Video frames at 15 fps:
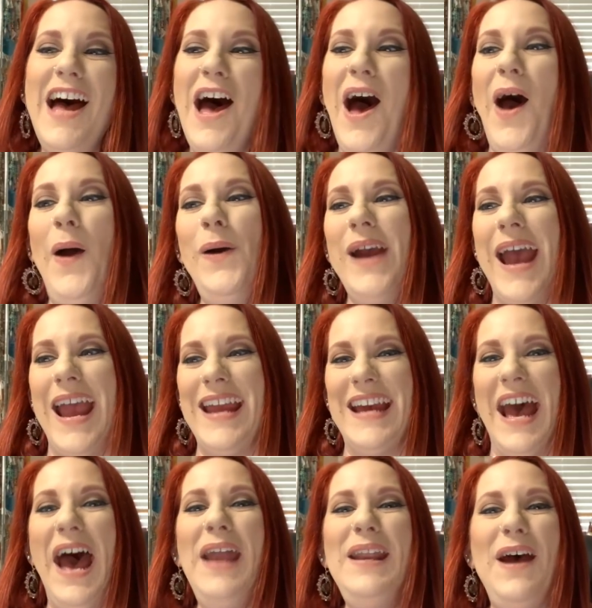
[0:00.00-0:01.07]
Okay,
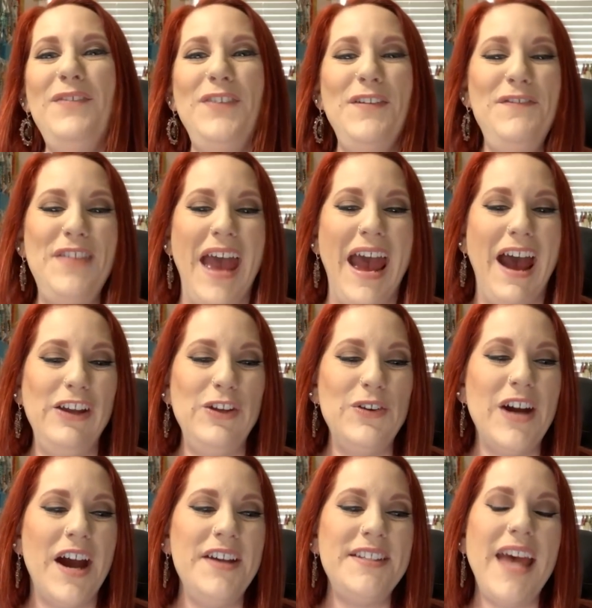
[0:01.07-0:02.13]
enough of that. You
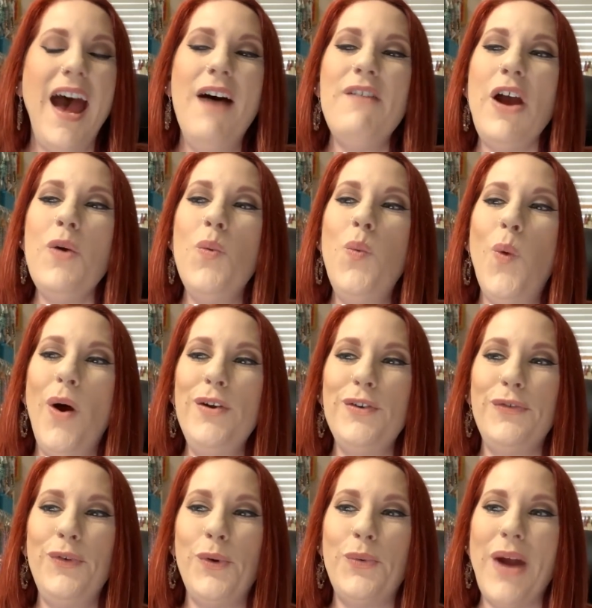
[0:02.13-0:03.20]
guys have a wonderful
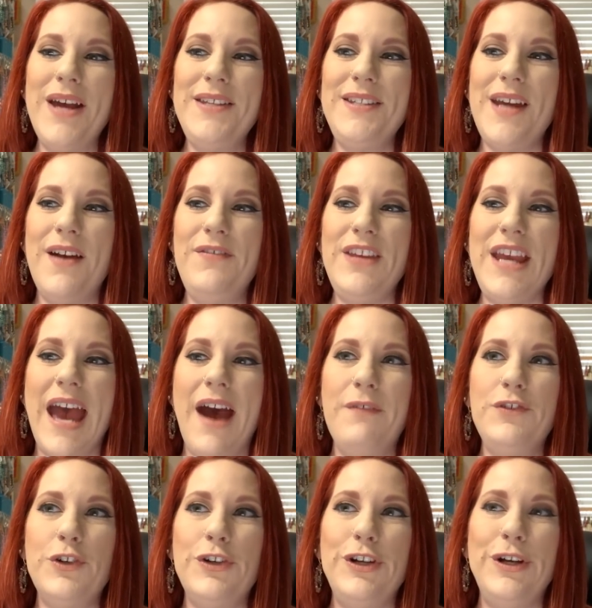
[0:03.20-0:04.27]
rest of the
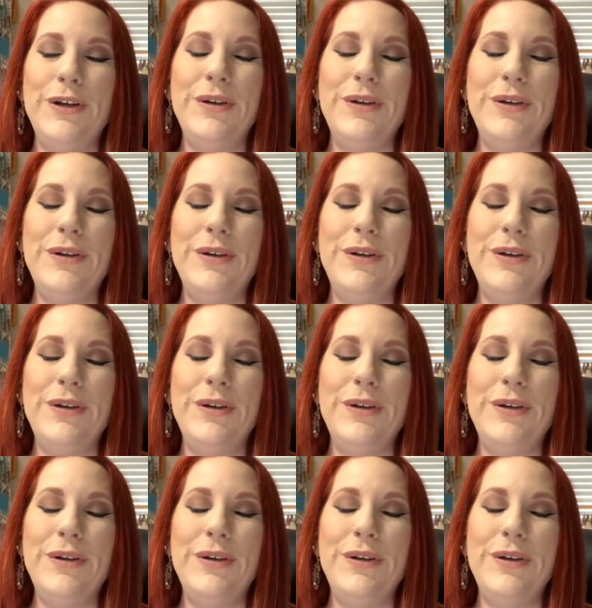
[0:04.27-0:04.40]
afternoon.